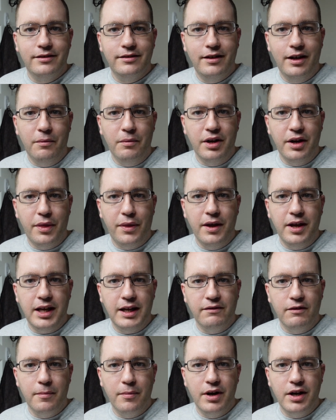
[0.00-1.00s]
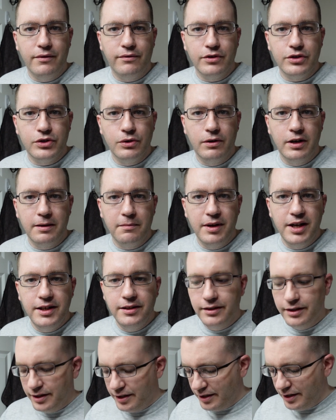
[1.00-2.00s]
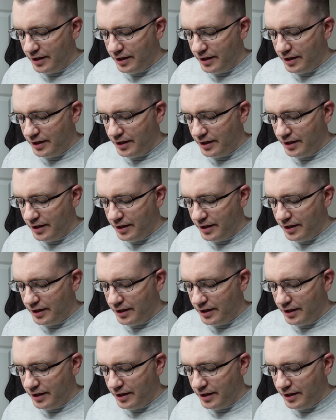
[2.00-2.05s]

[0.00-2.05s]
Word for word: I want to thank everybody for joining me.